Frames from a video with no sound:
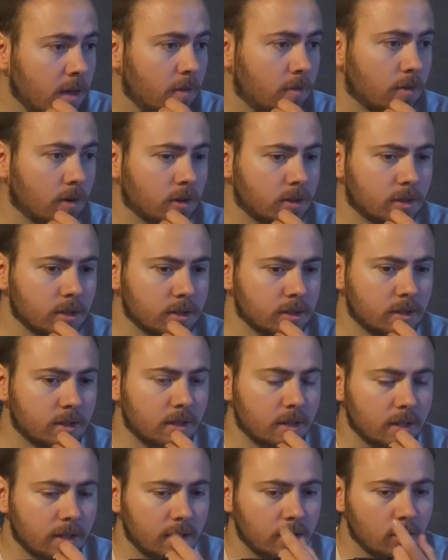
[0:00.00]
versus
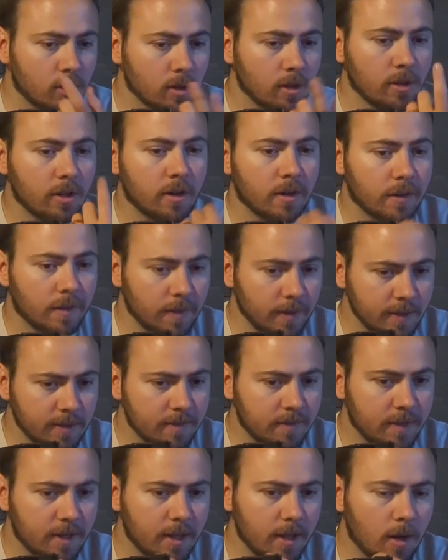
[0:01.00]
the earlier in this
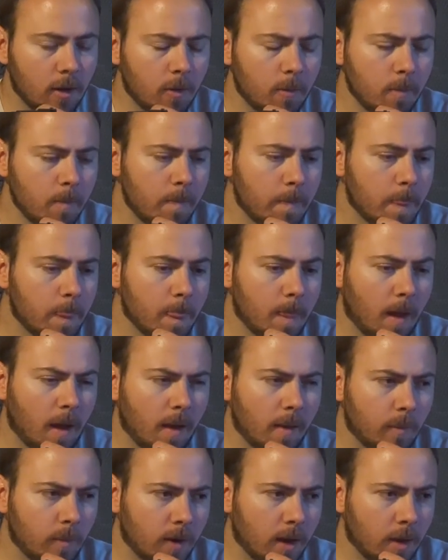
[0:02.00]
video,
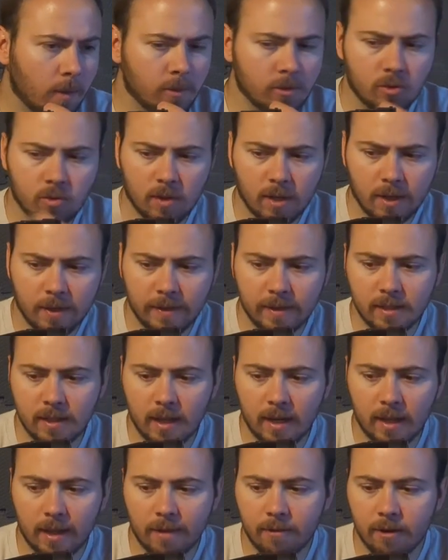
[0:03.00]
when I was running the
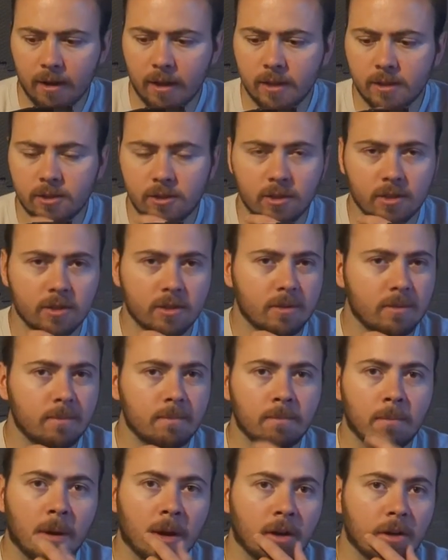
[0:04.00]
side lever, it's just
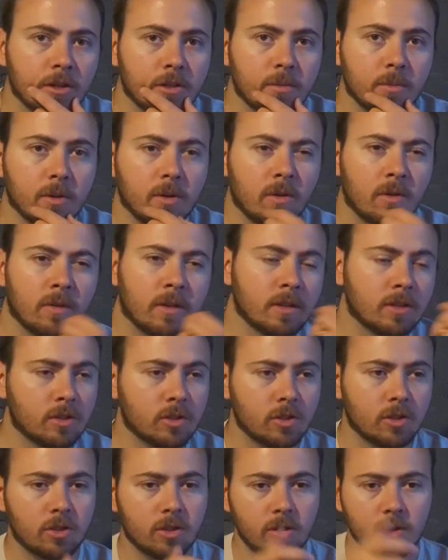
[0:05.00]
butter smooth. It's
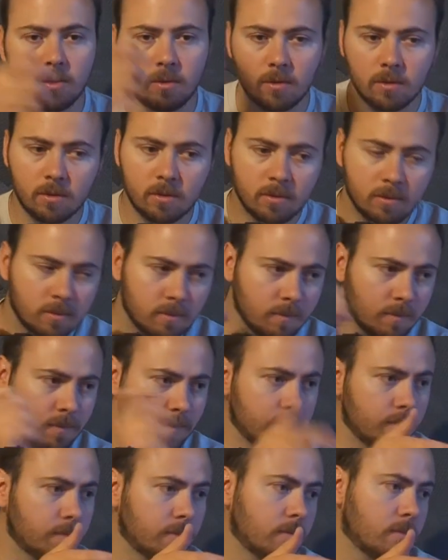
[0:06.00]
just
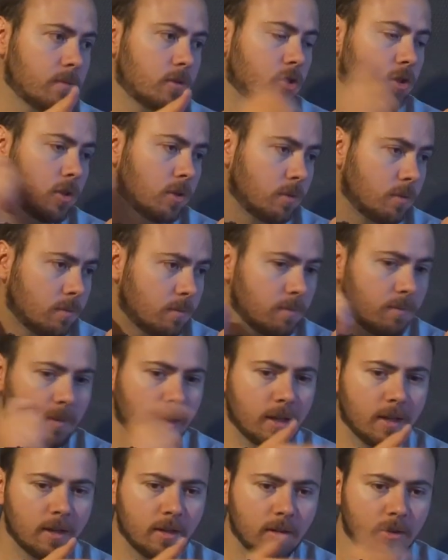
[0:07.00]
shoot,
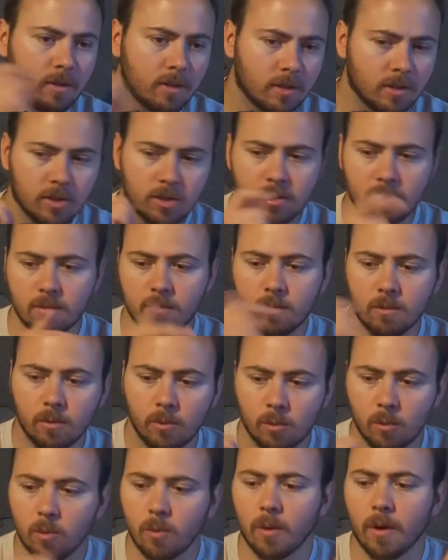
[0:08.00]
and you can just
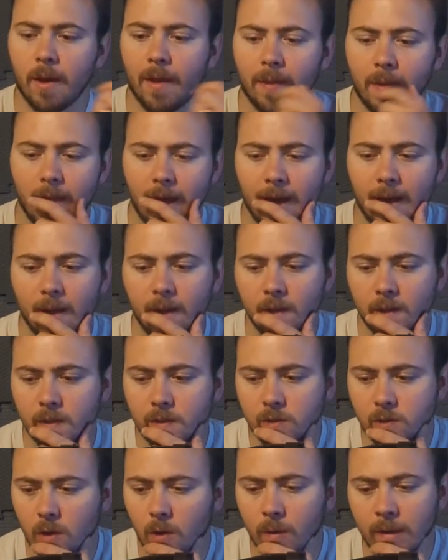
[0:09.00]
run that
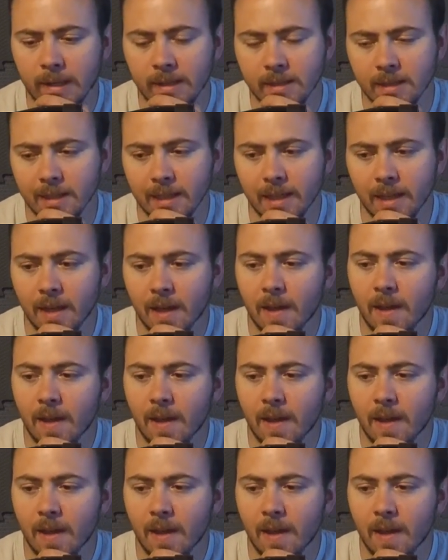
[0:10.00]
so easily.